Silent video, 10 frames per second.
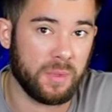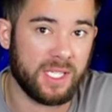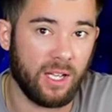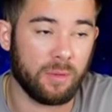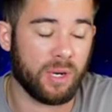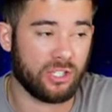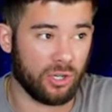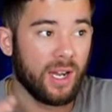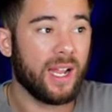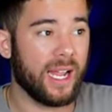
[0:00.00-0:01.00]
me selling
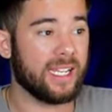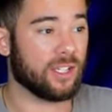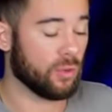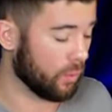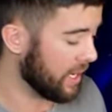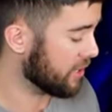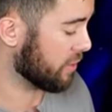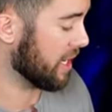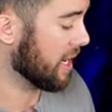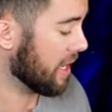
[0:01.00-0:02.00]
pressure is a cool
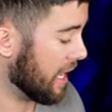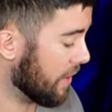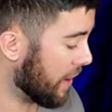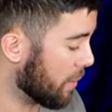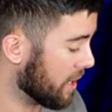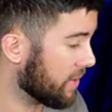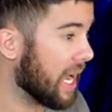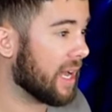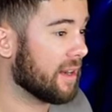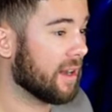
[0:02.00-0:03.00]
entry. If I would have
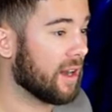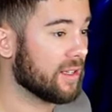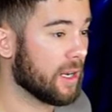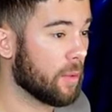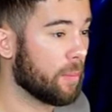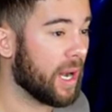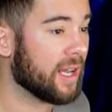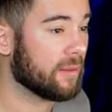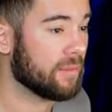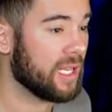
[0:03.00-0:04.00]
got a double
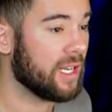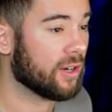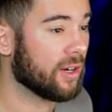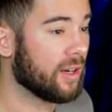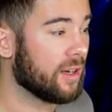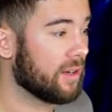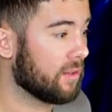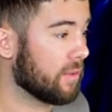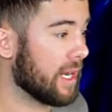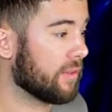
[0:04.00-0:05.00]
bottom here,
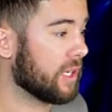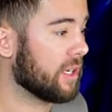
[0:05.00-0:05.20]
right over